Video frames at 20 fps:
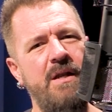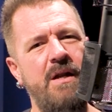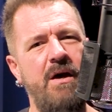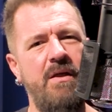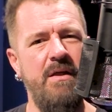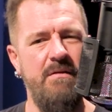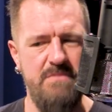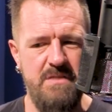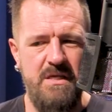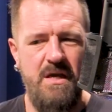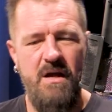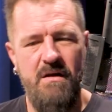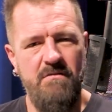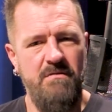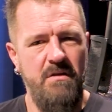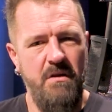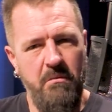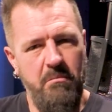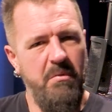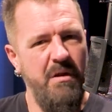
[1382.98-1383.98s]
you know. That was kind of
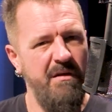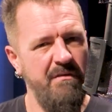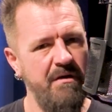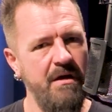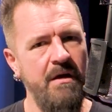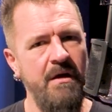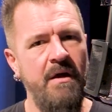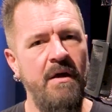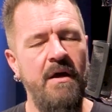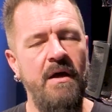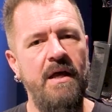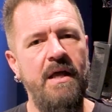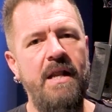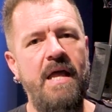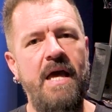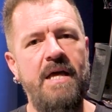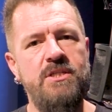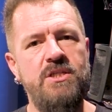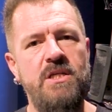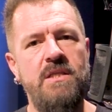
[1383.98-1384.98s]
a little bit of a an
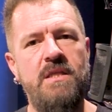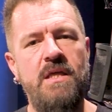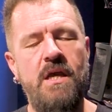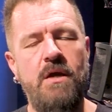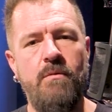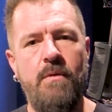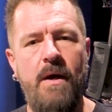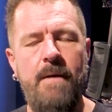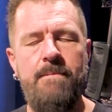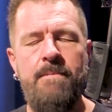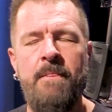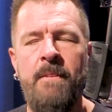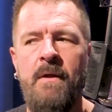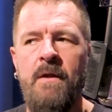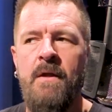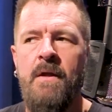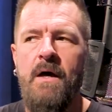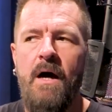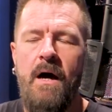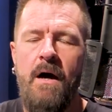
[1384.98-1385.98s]
edgy thing, right?
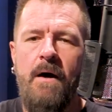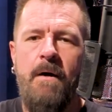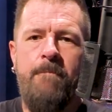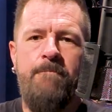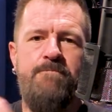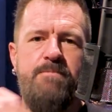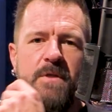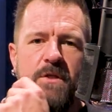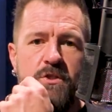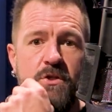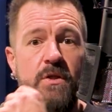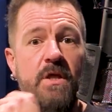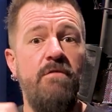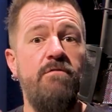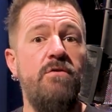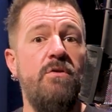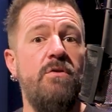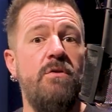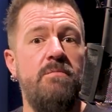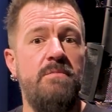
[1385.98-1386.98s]
Um, so they
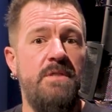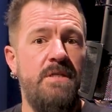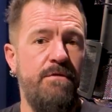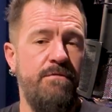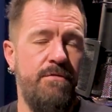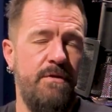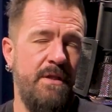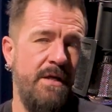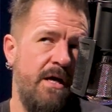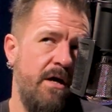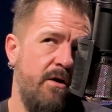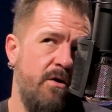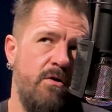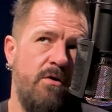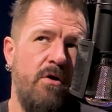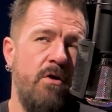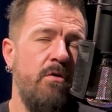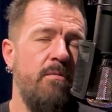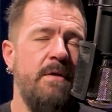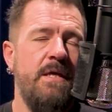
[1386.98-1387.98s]
view them differently. I
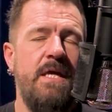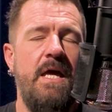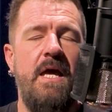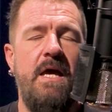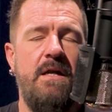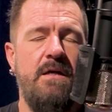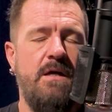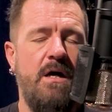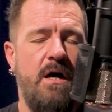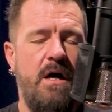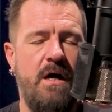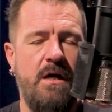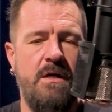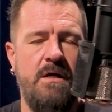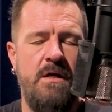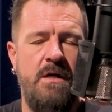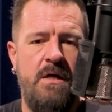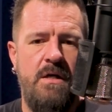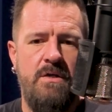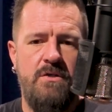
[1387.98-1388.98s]
heard Herbie
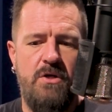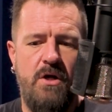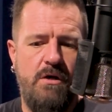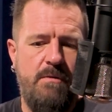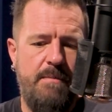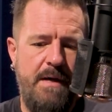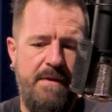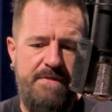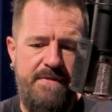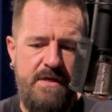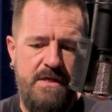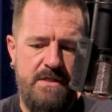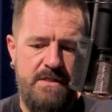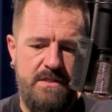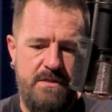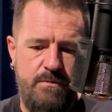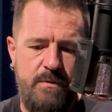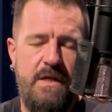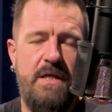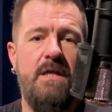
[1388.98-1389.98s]
Hancock talk about
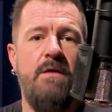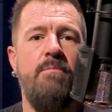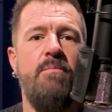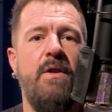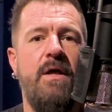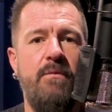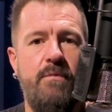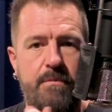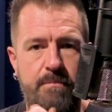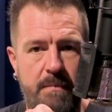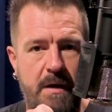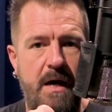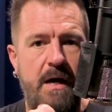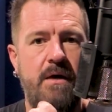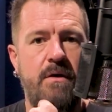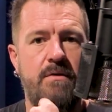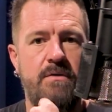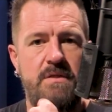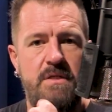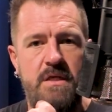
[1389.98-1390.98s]
this when he had played with
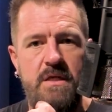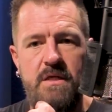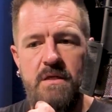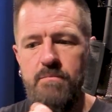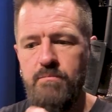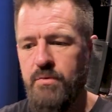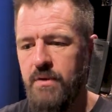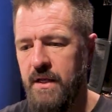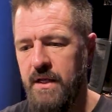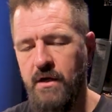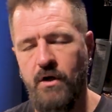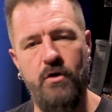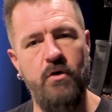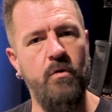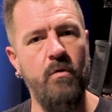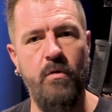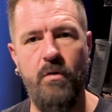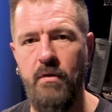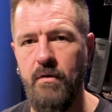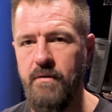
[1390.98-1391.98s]
Miles. He played a
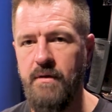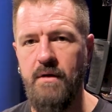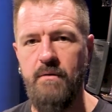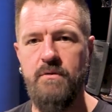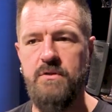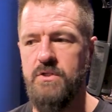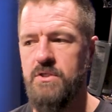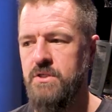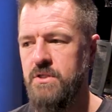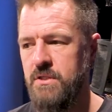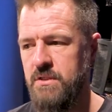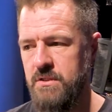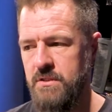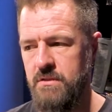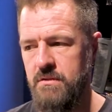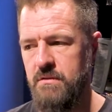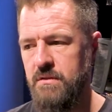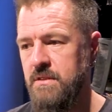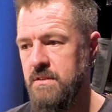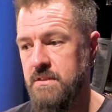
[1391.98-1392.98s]
chord that was
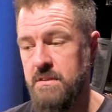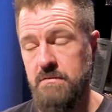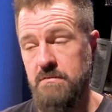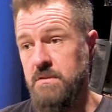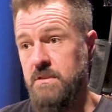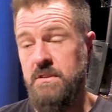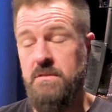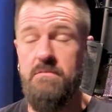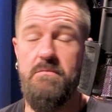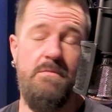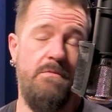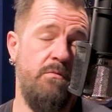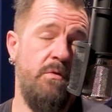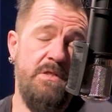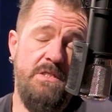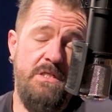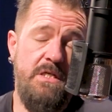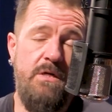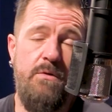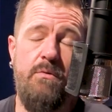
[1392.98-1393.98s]
just, he says,
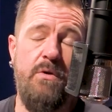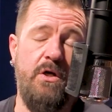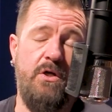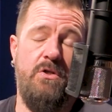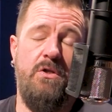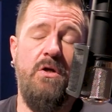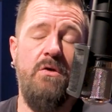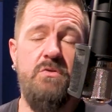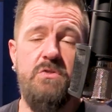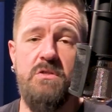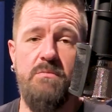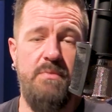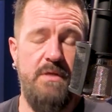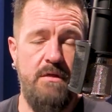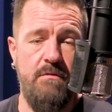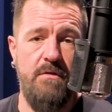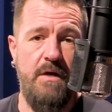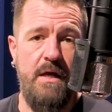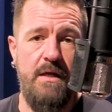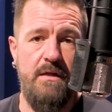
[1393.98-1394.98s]
wasn't anywhere close to
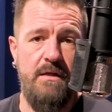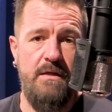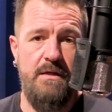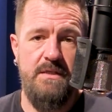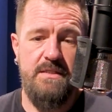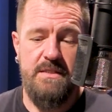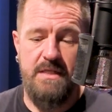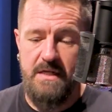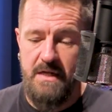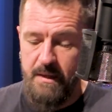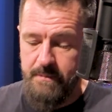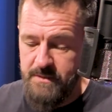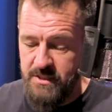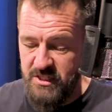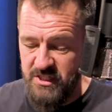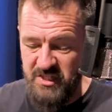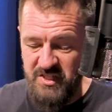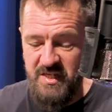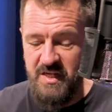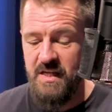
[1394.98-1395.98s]
being right, and he said, and I'm
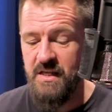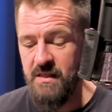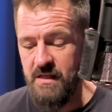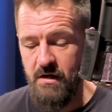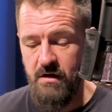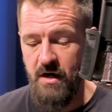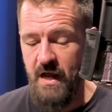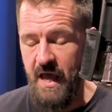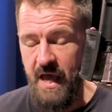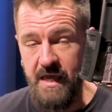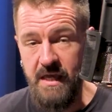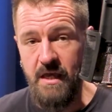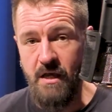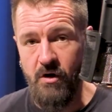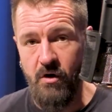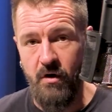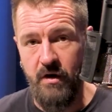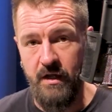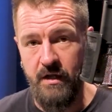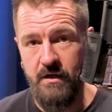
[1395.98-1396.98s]
just sitting there
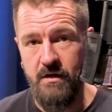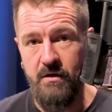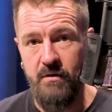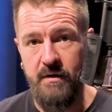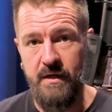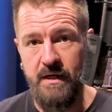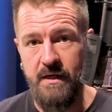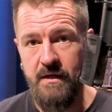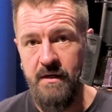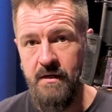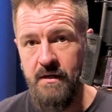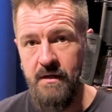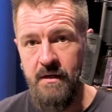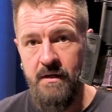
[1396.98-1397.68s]
hanging on it, going,